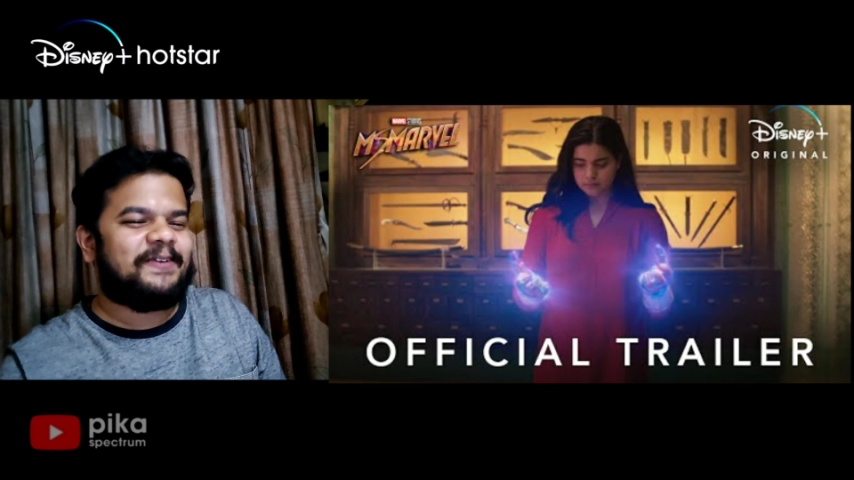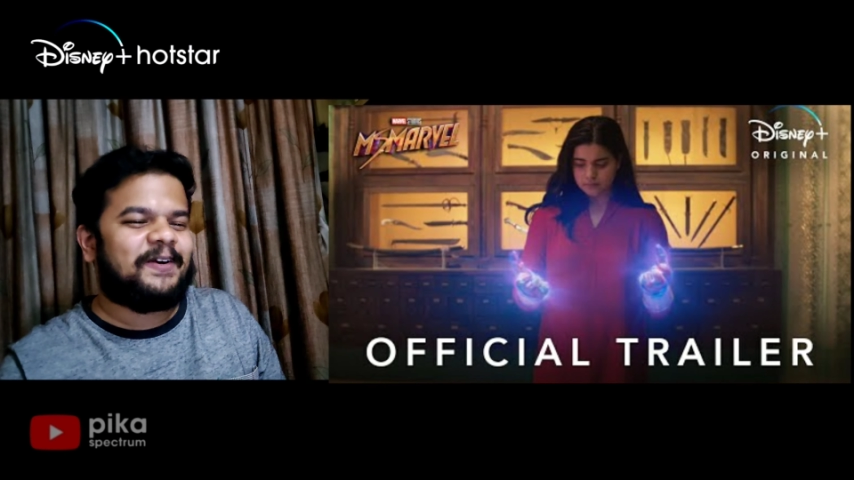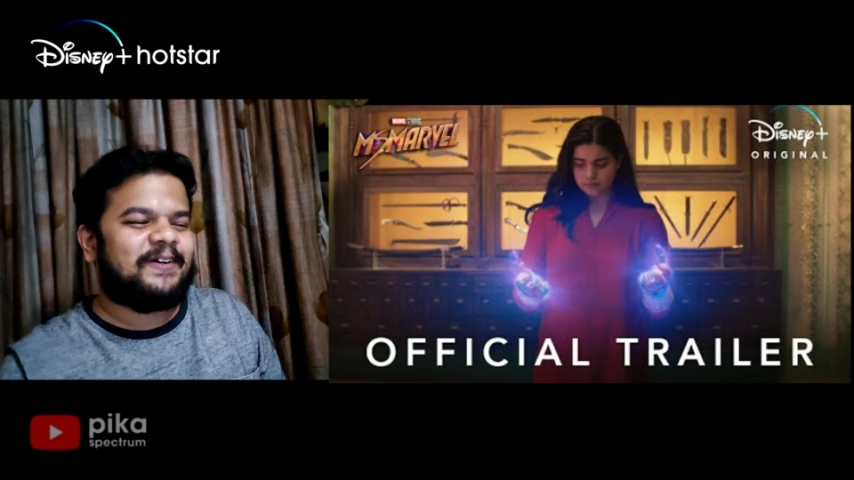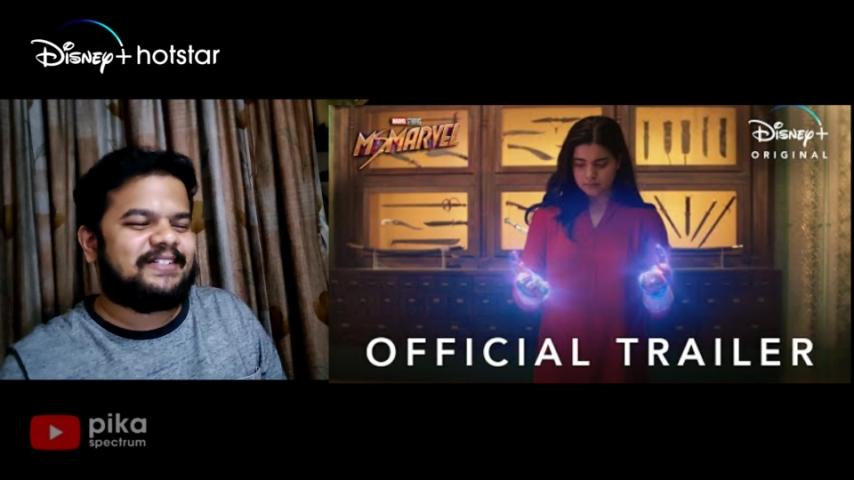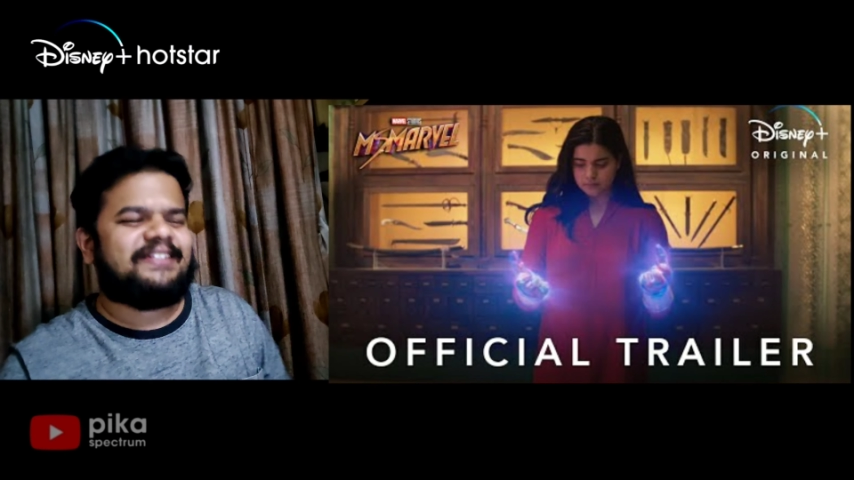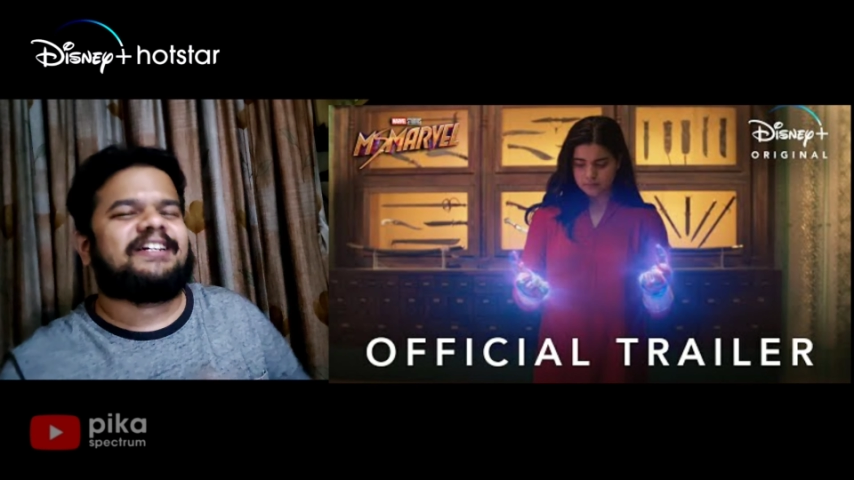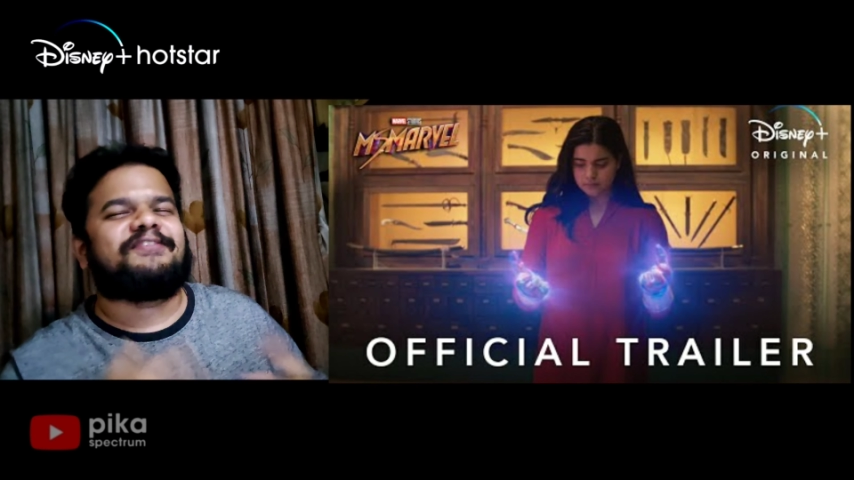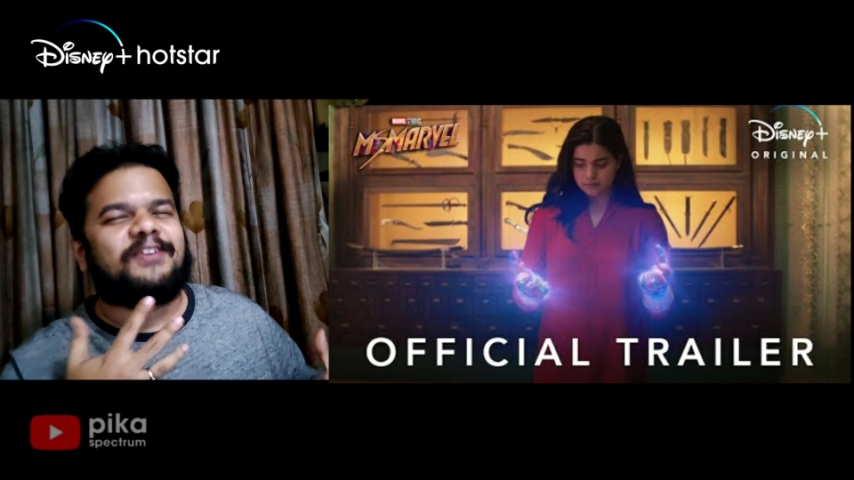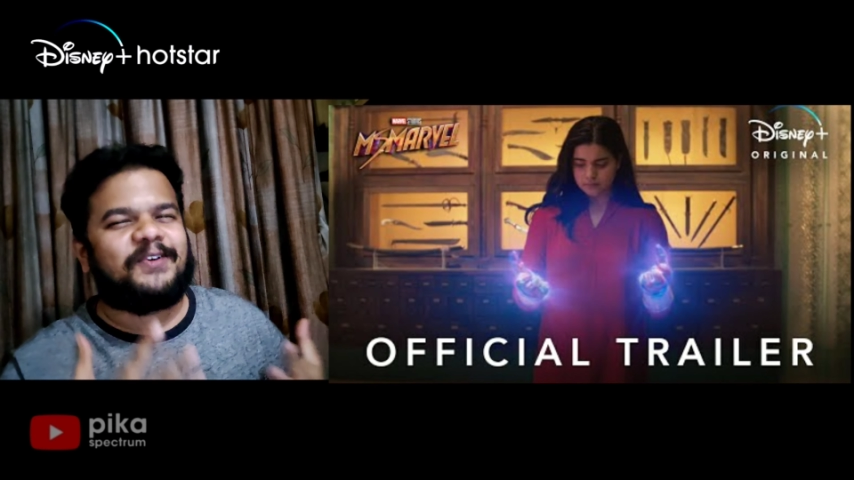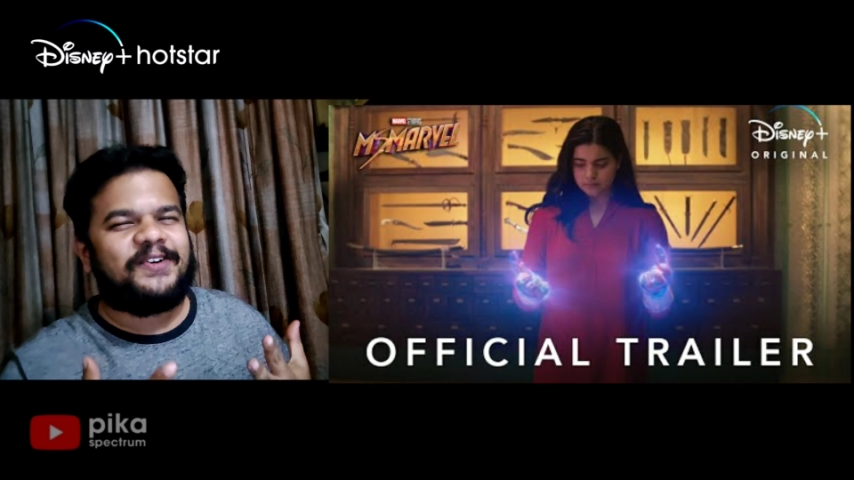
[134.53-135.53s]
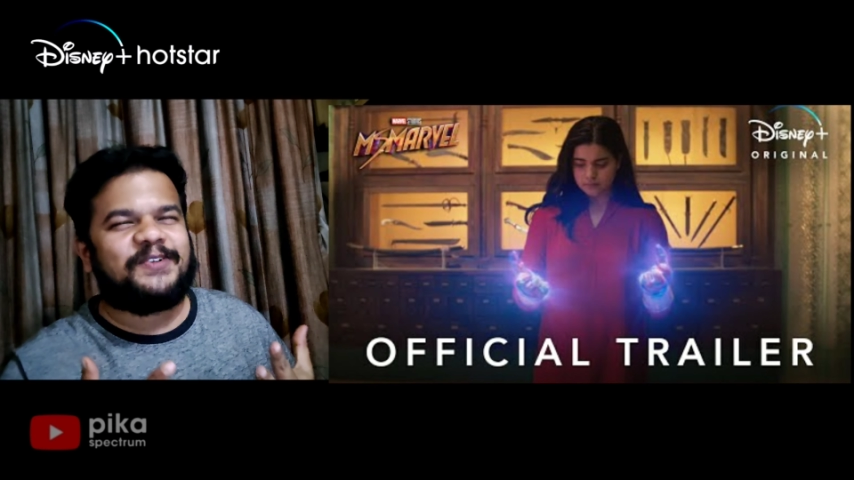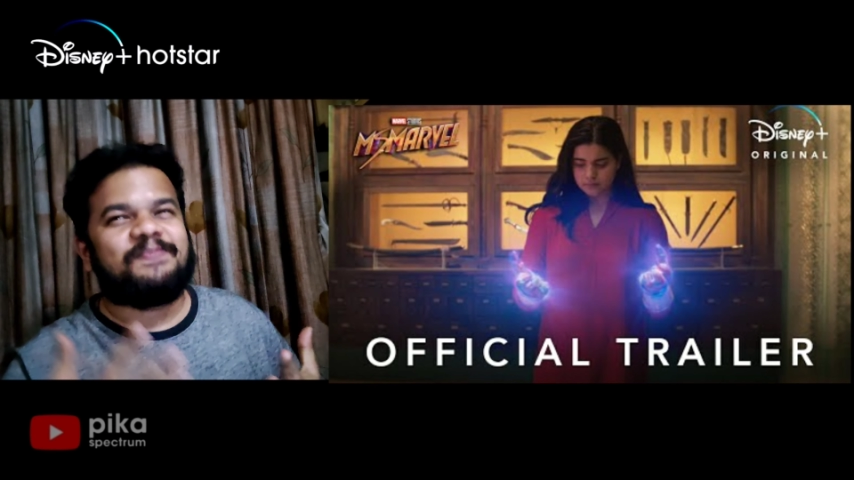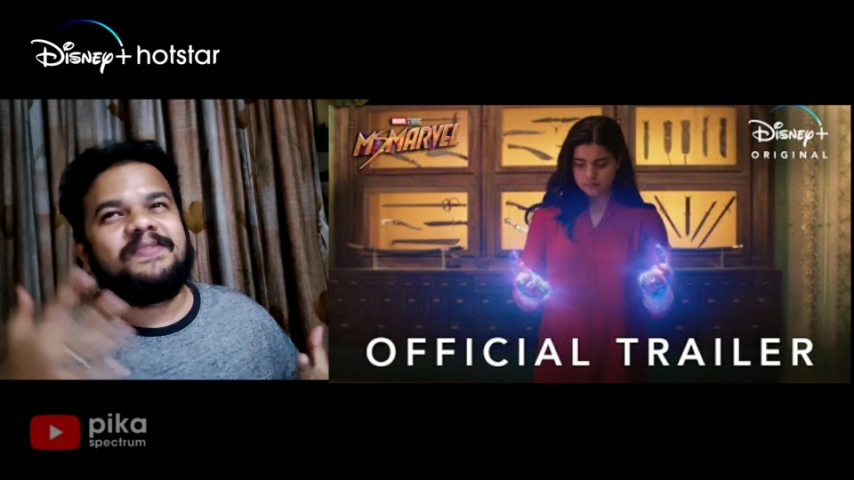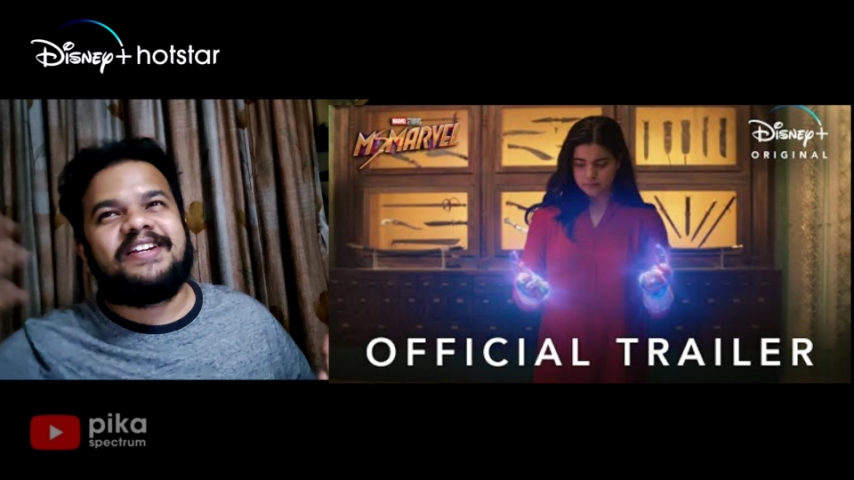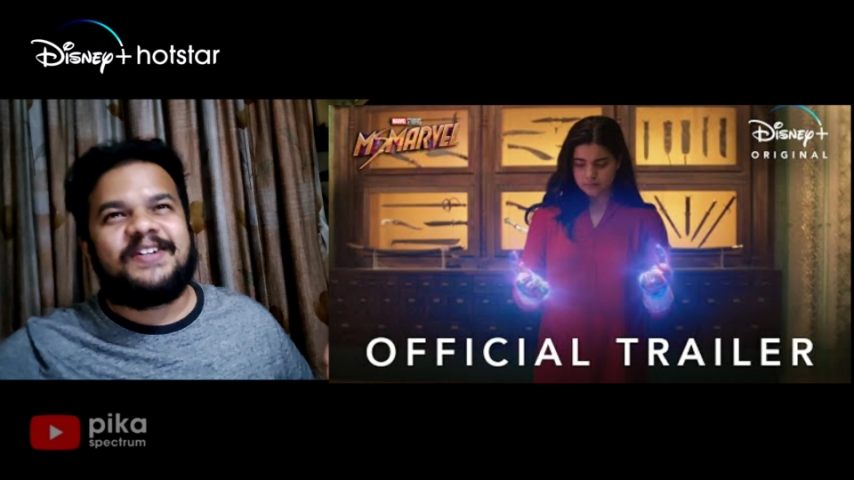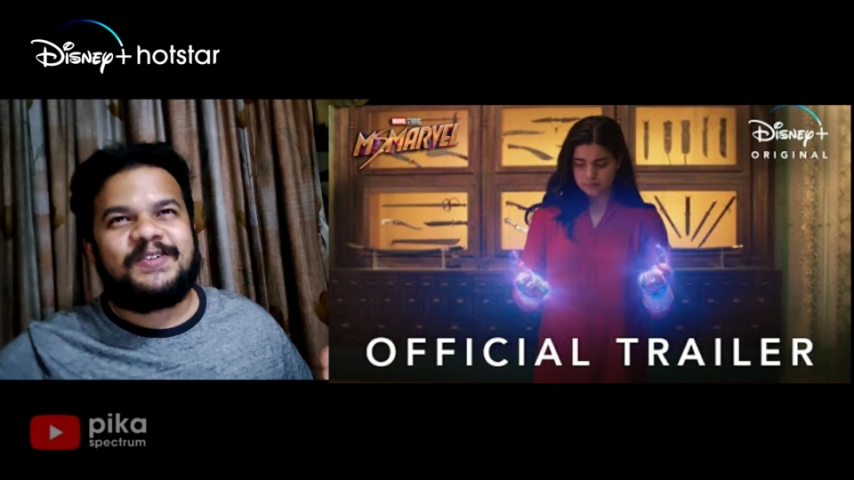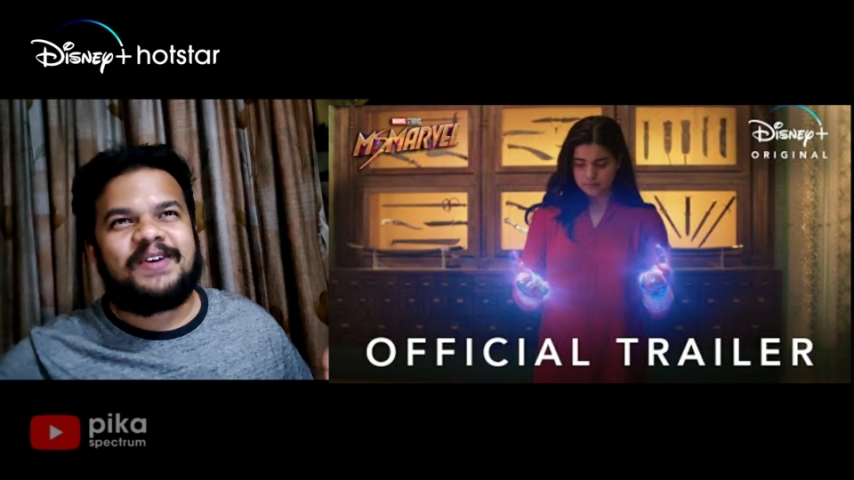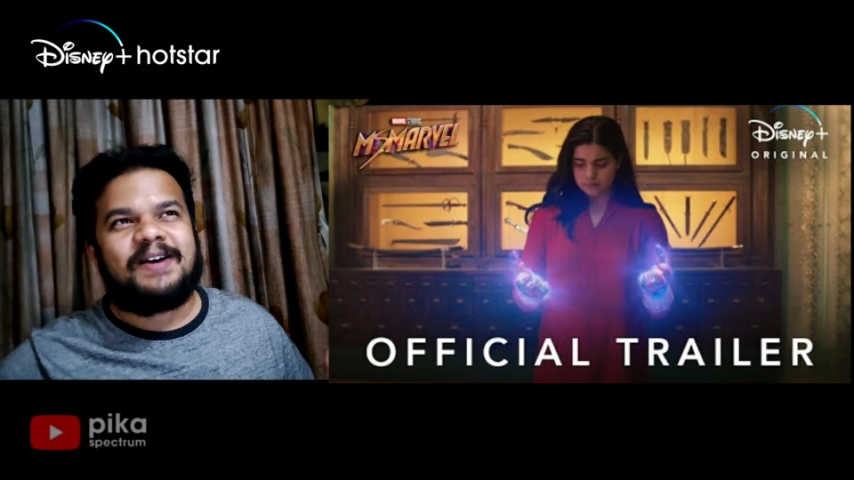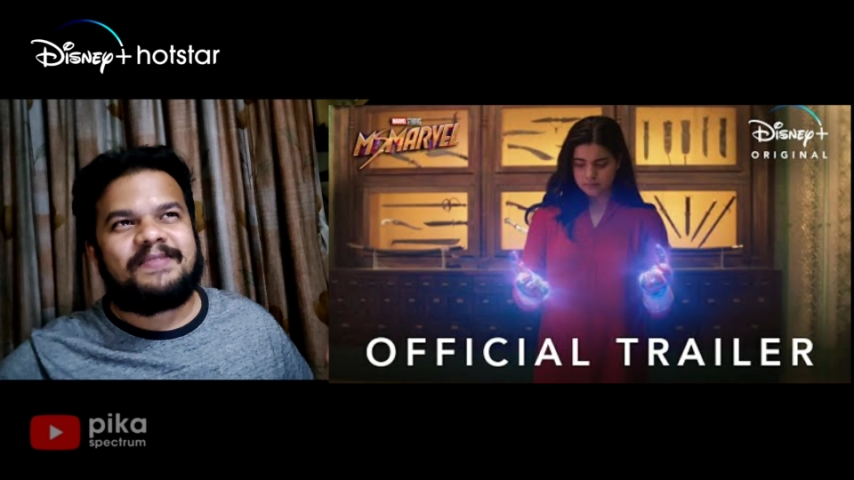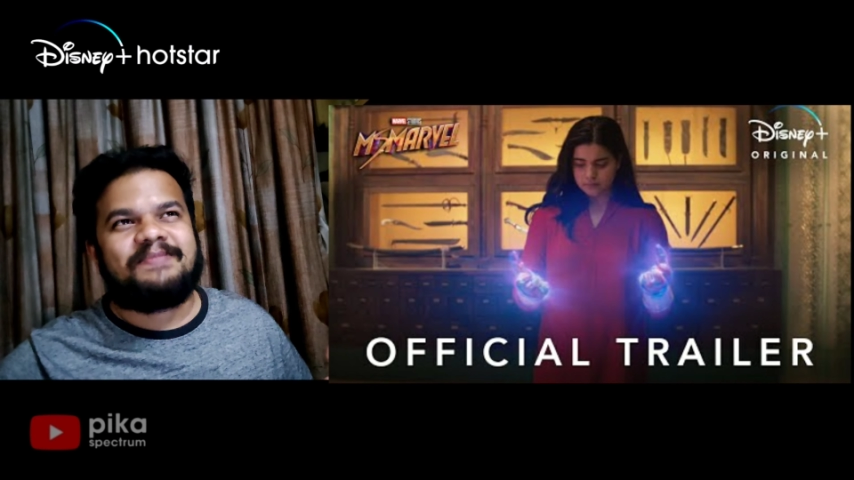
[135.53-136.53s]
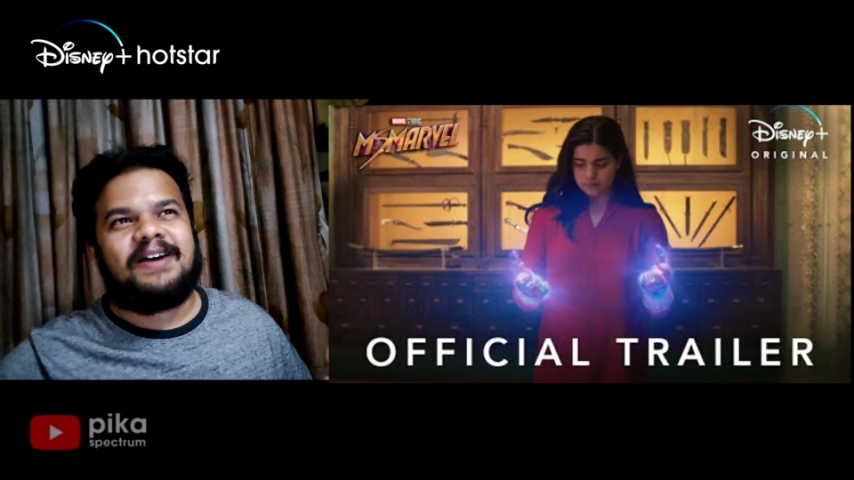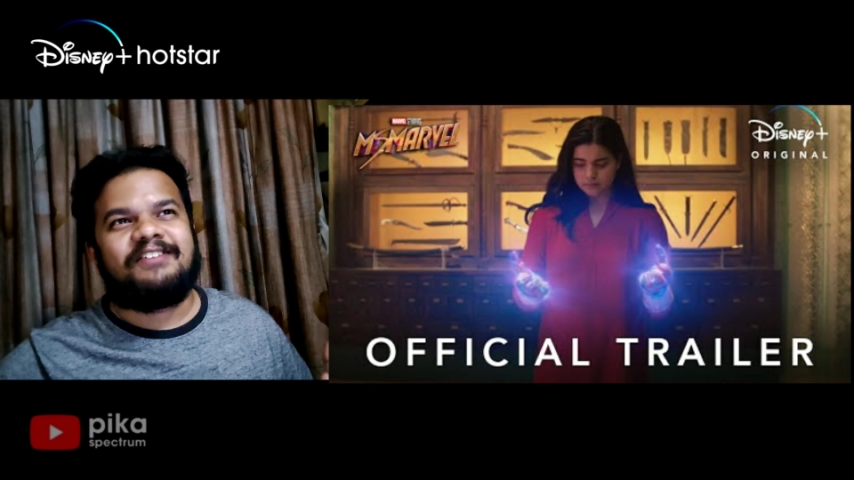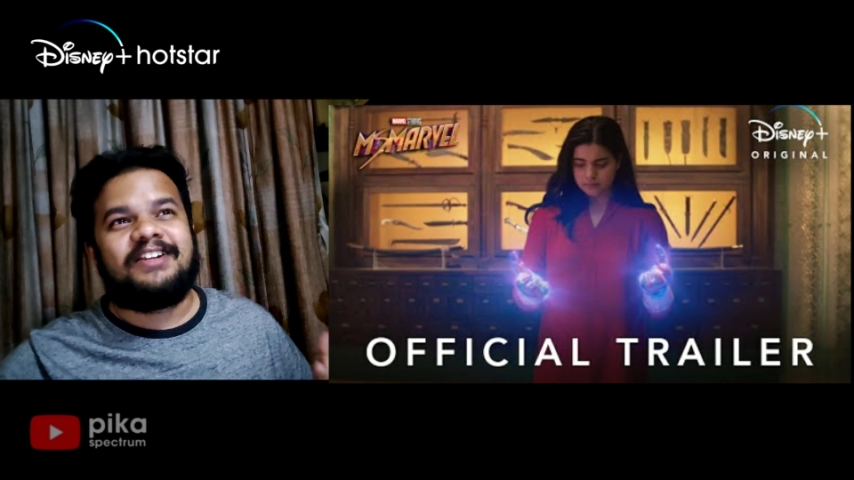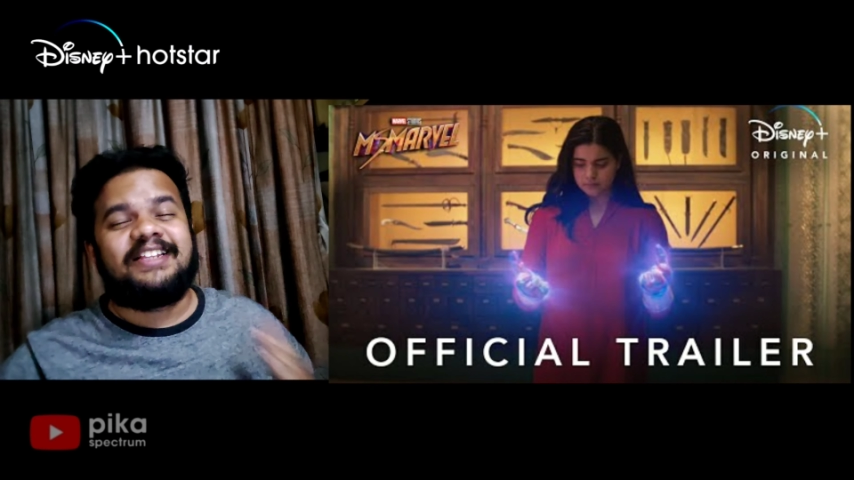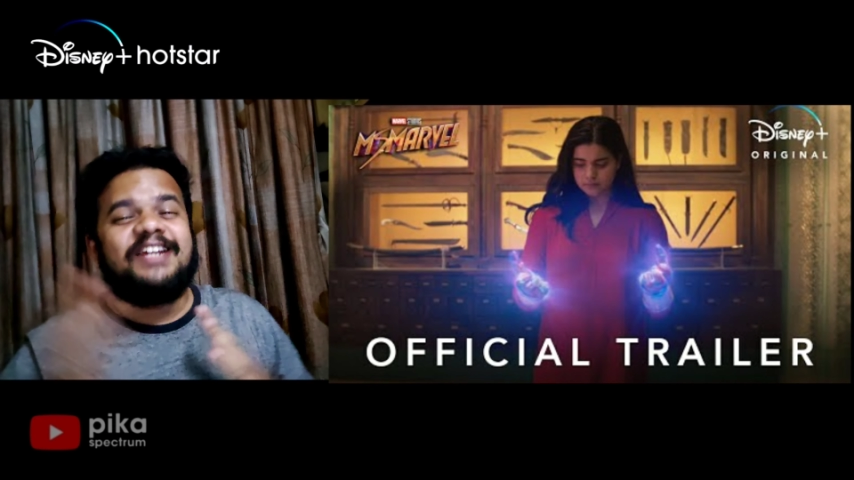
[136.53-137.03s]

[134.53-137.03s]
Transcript: because it is after all going to be into Captain Marvel.